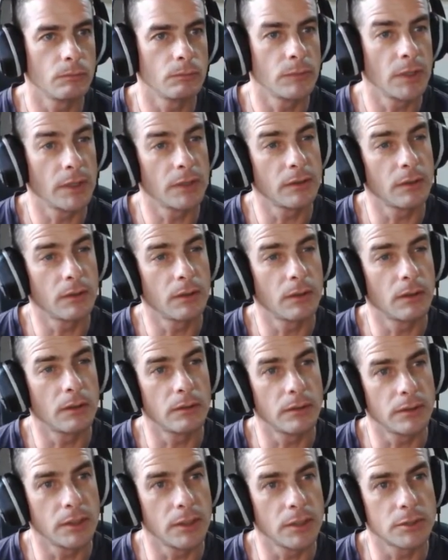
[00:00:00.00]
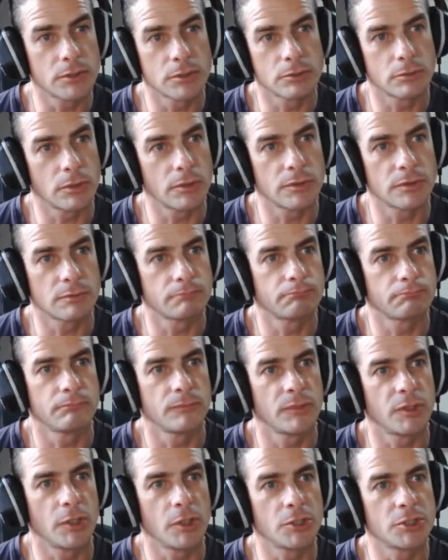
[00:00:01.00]
that are just
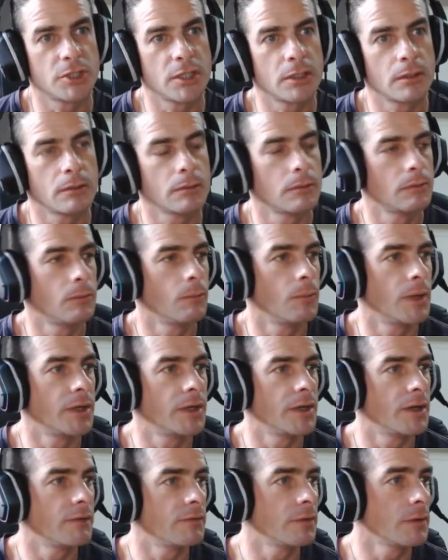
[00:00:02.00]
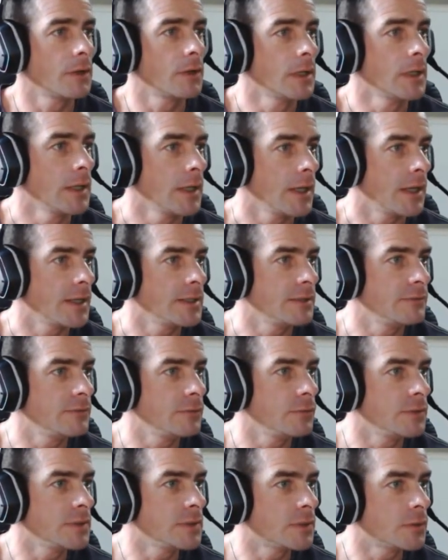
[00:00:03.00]
touching one another, and if
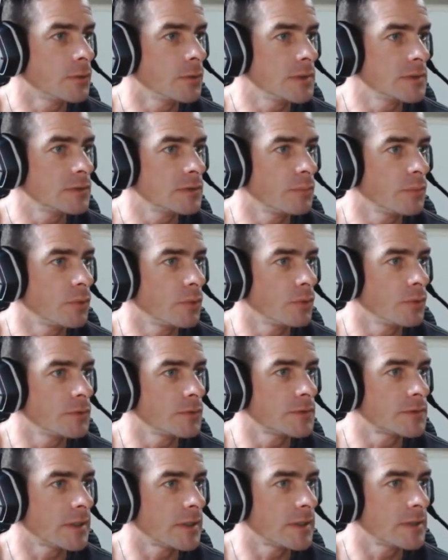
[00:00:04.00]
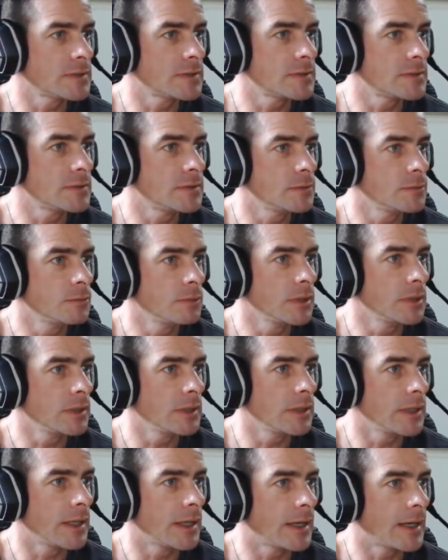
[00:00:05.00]
you increase the border size, you
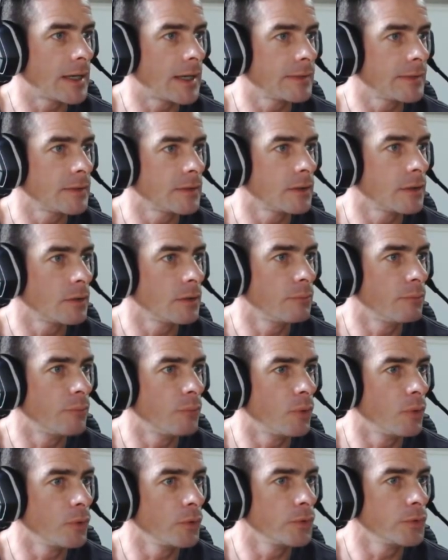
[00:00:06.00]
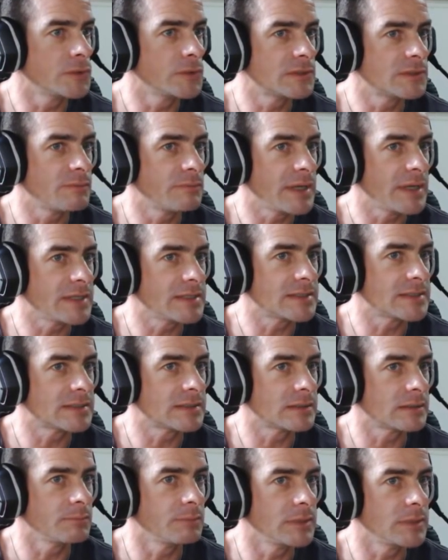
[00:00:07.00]
will add a border
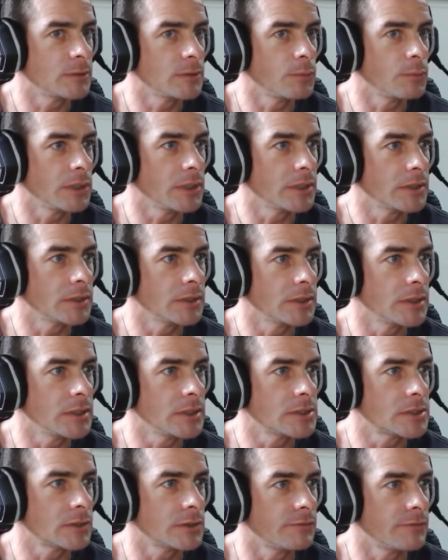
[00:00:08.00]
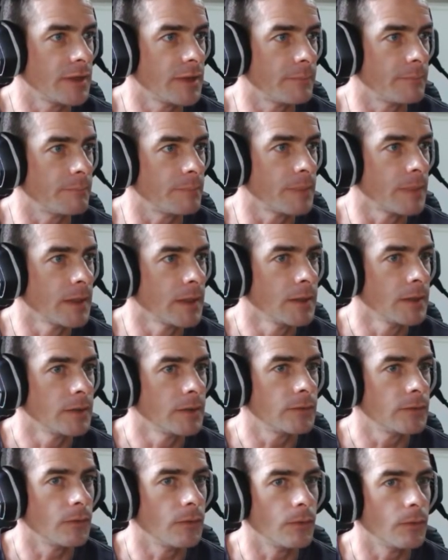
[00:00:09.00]
space between each of them.
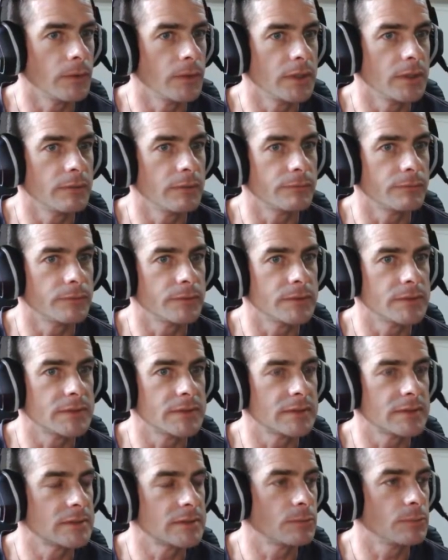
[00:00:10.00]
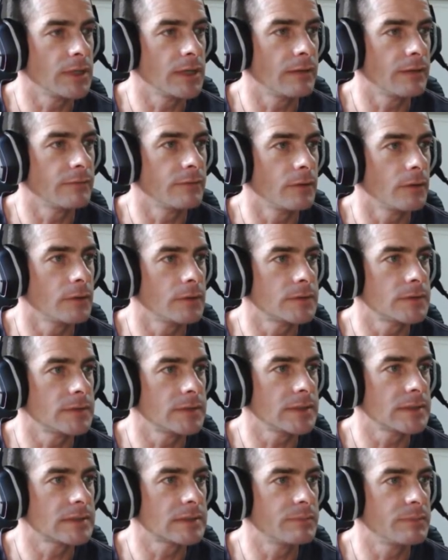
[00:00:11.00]
So here, for instance, we have a
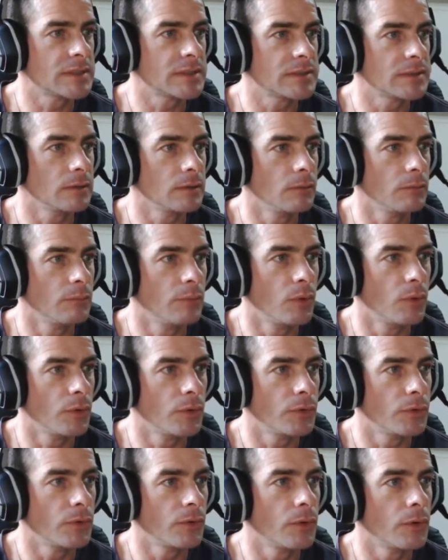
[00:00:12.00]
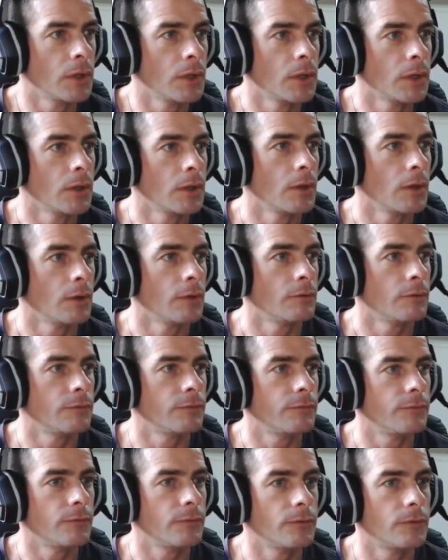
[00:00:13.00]
6 pixel border
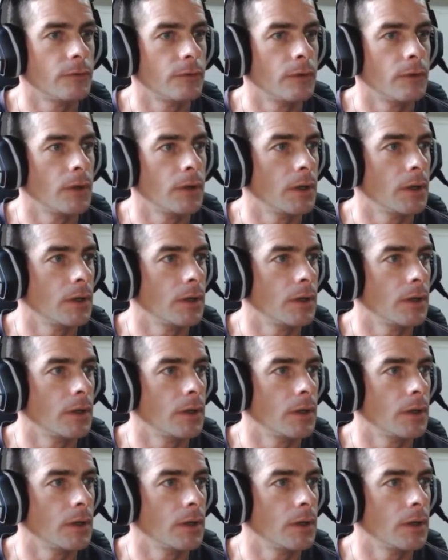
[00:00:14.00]
for